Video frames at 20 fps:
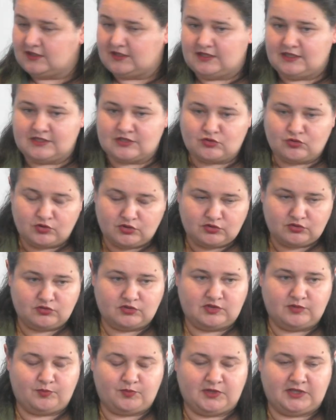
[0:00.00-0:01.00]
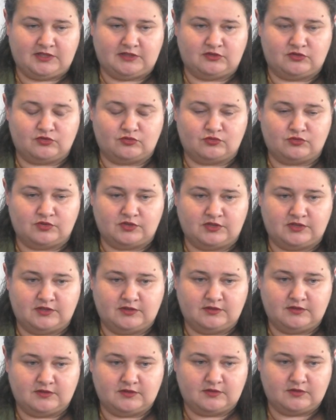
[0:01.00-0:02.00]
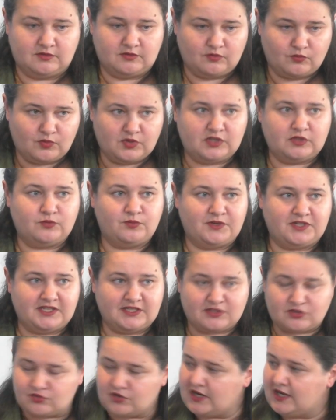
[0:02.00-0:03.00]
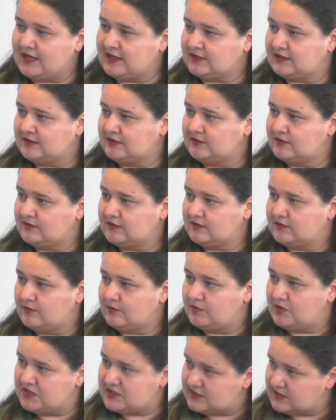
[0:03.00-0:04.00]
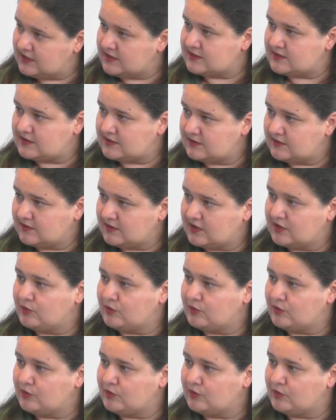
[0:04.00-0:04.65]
is going to depend on will we attract business, right.